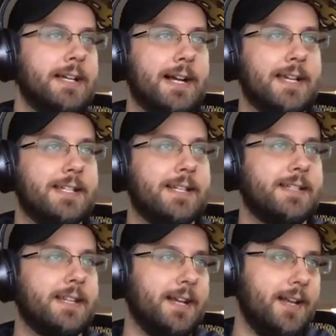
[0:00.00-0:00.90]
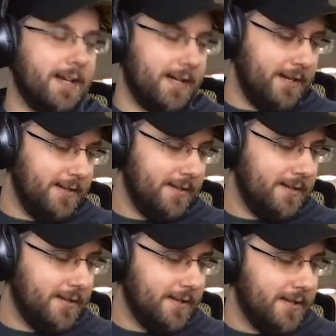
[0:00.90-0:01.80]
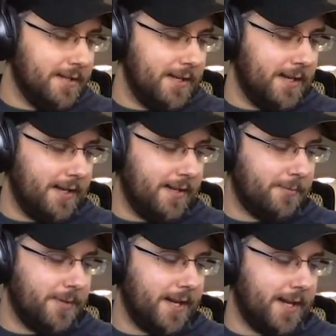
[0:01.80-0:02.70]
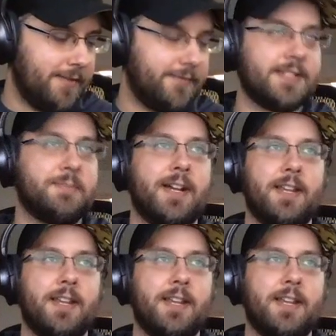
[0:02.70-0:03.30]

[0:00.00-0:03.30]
I set it to 99, and we have a smiling